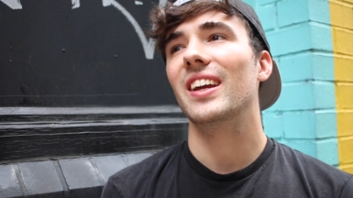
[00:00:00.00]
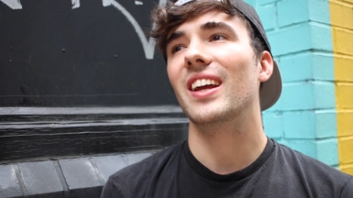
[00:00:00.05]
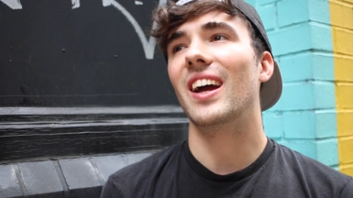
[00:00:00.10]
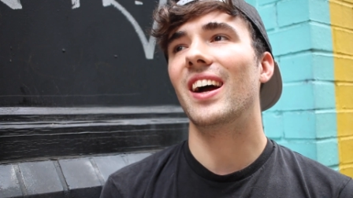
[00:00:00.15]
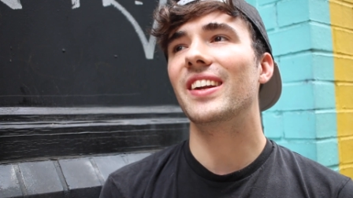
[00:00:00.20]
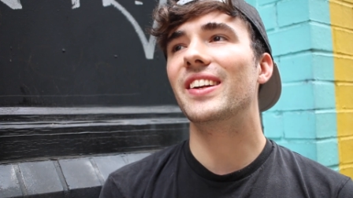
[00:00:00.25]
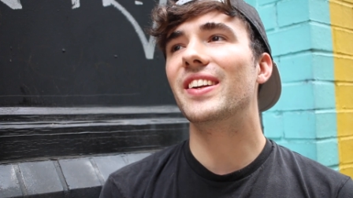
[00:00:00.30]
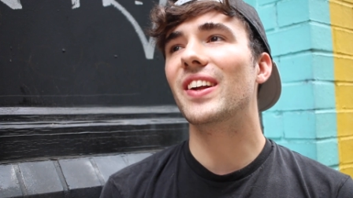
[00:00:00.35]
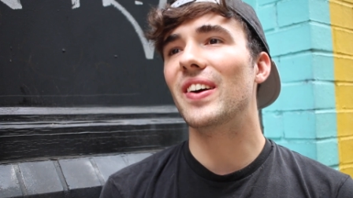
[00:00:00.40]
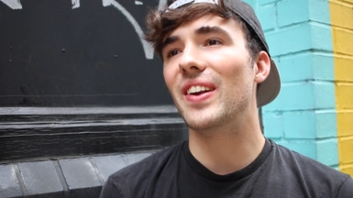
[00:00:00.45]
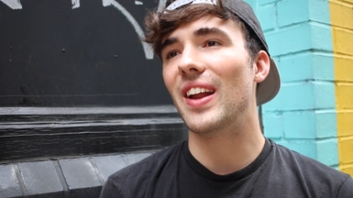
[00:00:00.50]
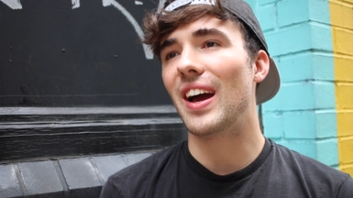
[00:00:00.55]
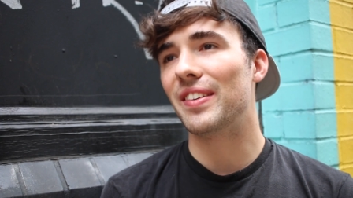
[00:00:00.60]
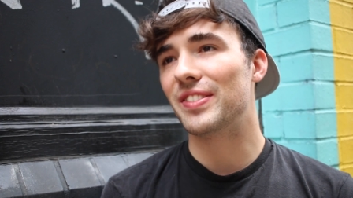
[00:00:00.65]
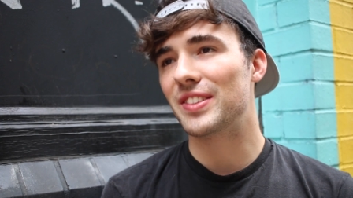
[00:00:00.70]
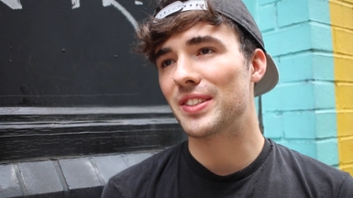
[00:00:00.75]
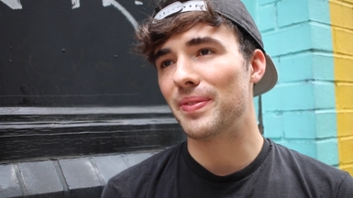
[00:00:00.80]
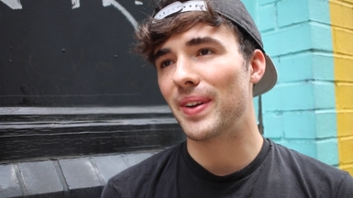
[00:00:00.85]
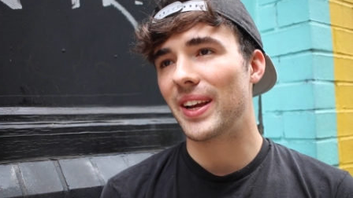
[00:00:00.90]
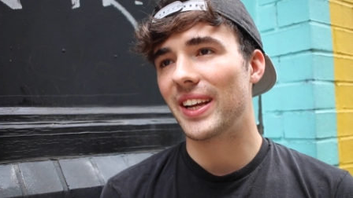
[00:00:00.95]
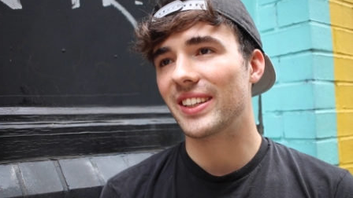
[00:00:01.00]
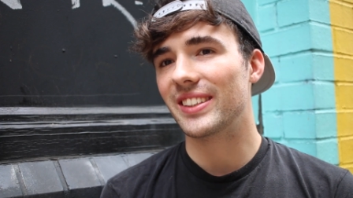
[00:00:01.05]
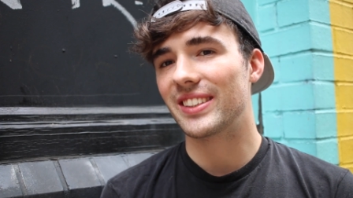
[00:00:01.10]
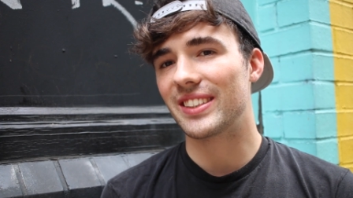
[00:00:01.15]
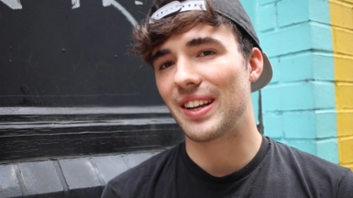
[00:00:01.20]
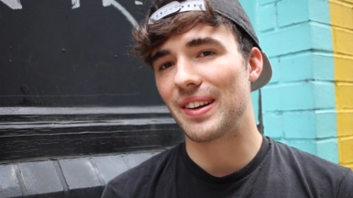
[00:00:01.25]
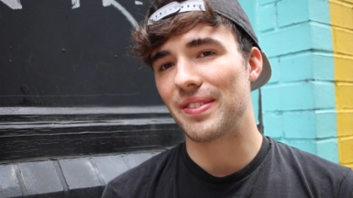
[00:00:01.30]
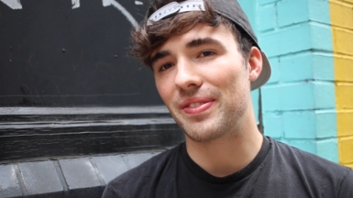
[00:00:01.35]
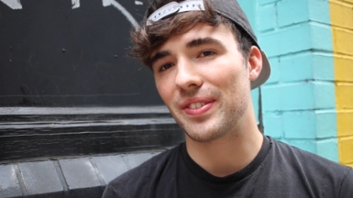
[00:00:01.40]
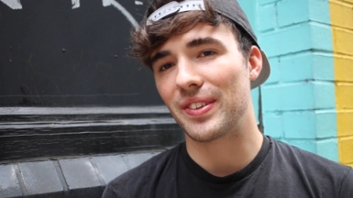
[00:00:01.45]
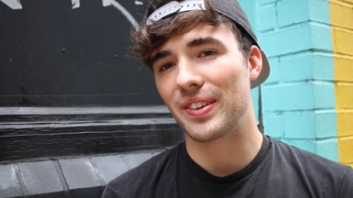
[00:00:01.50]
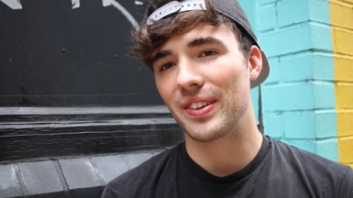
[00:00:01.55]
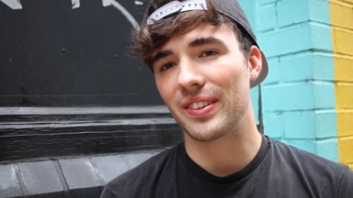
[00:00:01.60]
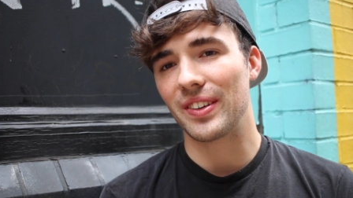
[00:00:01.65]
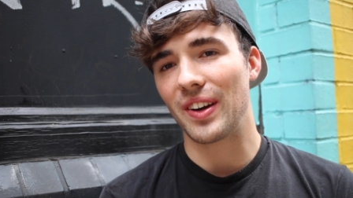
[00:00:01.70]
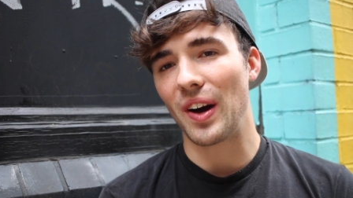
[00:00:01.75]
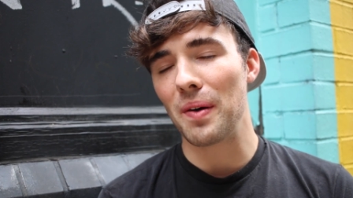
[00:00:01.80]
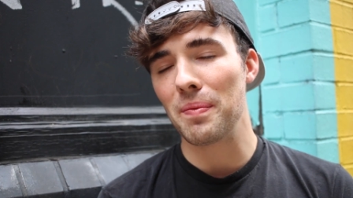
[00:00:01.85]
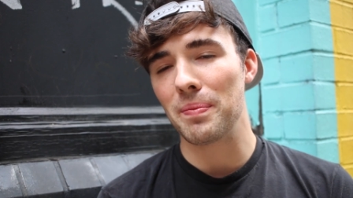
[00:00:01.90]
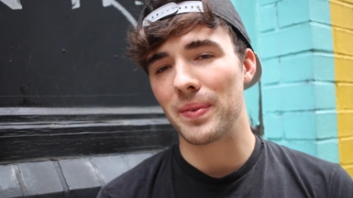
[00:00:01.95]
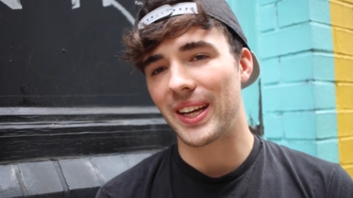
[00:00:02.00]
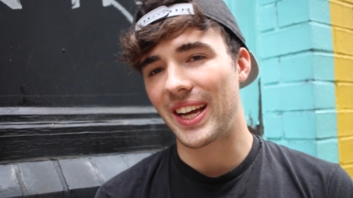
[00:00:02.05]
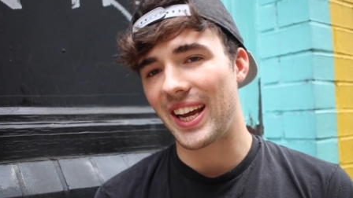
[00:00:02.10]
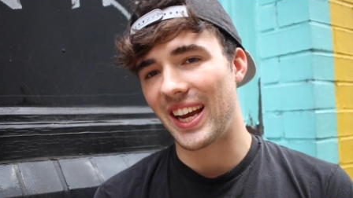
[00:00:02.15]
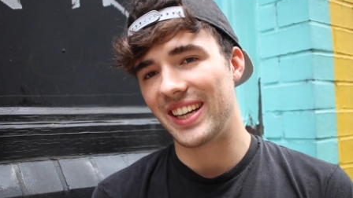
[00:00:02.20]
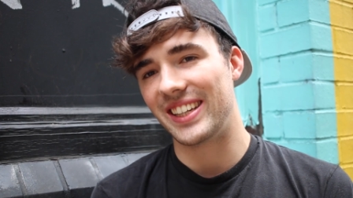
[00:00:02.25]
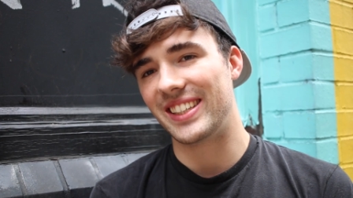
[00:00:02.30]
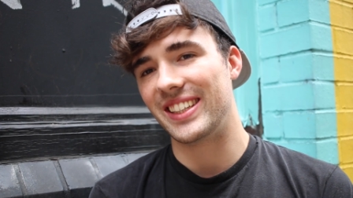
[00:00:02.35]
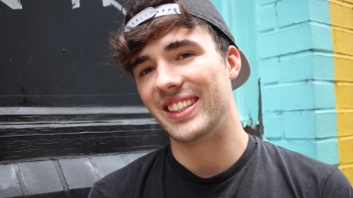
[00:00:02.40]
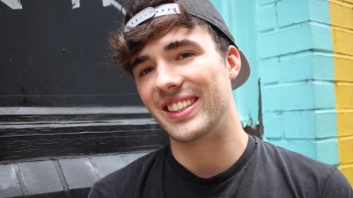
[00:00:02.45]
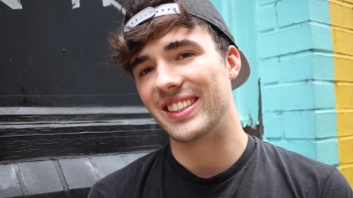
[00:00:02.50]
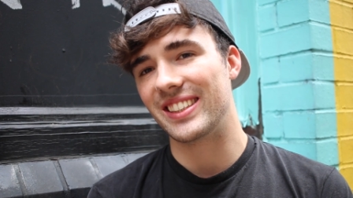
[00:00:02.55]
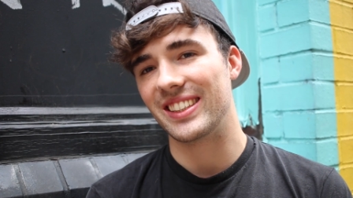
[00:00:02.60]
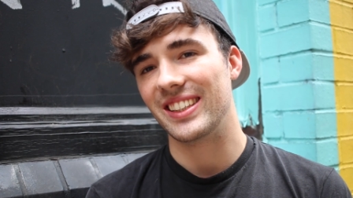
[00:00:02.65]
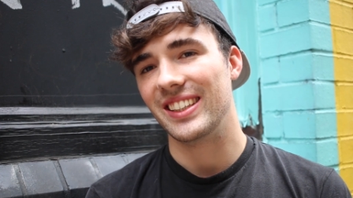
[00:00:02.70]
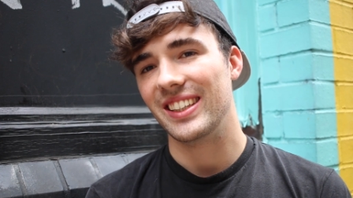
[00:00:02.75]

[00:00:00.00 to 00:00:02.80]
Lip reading: I don't have to make stuff complicated,